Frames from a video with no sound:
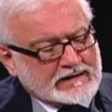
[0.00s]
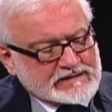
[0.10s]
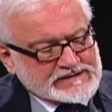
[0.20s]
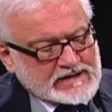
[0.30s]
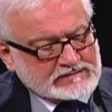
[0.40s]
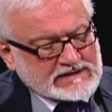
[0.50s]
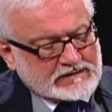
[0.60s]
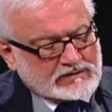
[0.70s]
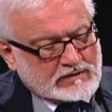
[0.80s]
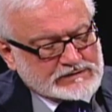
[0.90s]
at the same
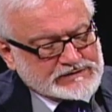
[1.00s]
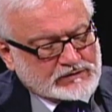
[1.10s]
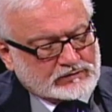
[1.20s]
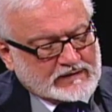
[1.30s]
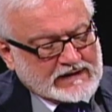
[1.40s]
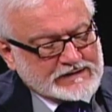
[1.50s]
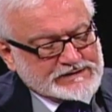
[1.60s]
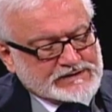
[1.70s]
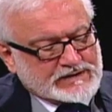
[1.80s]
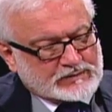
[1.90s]
time it also
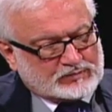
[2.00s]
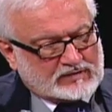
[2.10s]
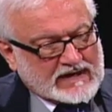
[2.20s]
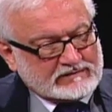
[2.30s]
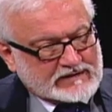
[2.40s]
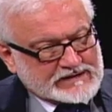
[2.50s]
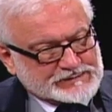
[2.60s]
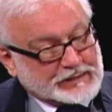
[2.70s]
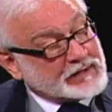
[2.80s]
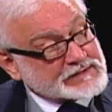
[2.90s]
relates to the private
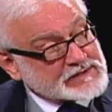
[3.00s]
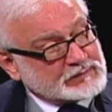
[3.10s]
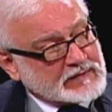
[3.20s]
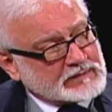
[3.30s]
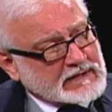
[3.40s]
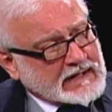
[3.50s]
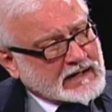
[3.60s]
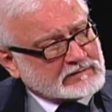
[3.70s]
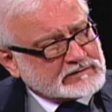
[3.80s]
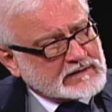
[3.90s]
experience that people
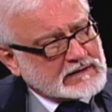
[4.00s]
have